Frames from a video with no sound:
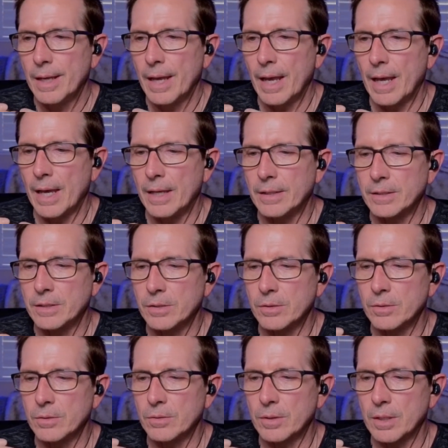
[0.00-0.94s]
and
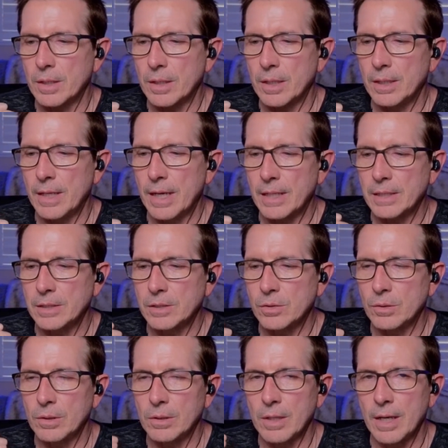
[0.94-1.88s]
to connect
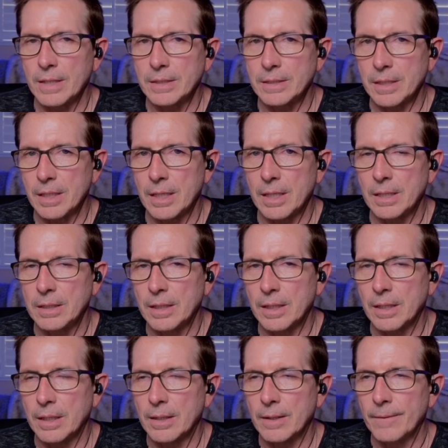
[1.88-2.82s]
into a line to
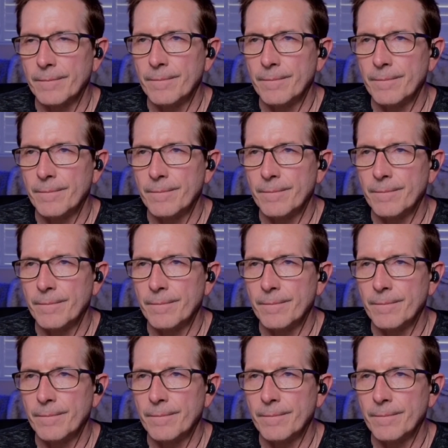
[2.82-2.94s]
healing,